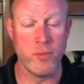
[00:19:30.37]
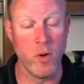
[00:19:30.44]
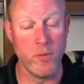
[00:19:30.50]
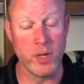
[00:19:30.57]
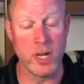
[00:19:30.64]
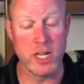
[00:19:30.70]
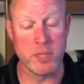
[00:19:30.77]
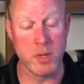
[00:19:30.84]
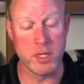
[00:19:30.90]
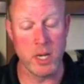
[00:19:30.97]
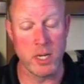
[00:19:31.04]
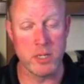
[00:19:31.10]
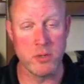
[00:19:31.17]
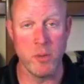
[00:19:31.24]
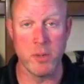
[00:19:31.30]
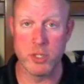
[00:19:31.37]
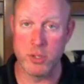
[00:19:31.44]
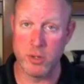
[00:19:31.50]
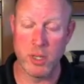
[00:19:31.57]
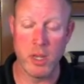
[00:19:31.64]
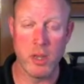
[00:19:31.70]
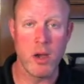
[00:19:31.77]
Hopefully not as much high school, but
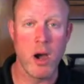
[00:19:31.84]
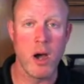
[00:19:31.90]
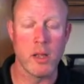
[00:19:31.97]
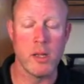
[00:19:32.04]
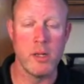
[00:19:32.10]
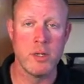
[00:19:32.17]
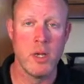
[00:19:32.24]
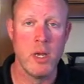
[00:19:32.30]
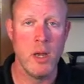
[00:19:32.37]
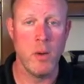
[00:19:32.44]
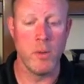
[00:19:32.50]
certainly in college.